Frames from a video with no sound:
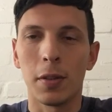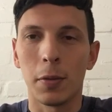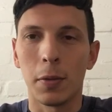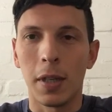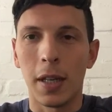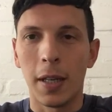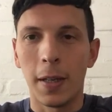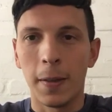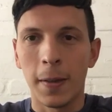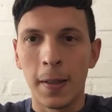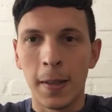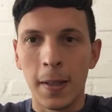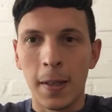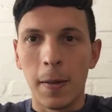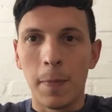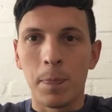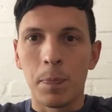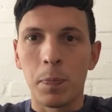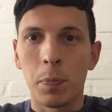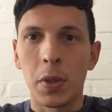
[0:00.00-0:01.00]
away,
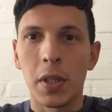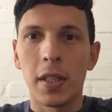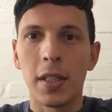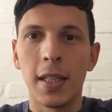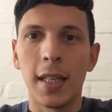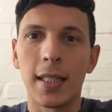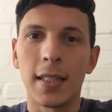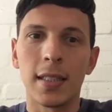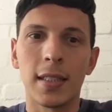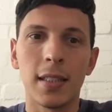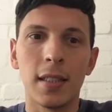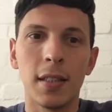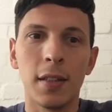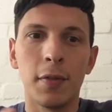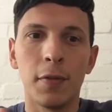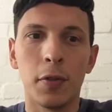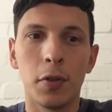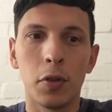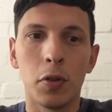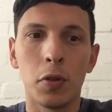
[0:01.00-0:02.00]
but yes,
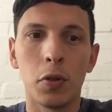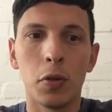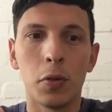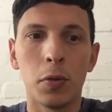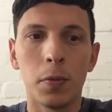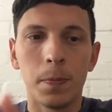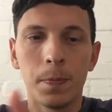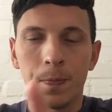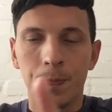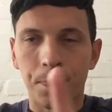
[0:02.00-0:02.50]
if you do,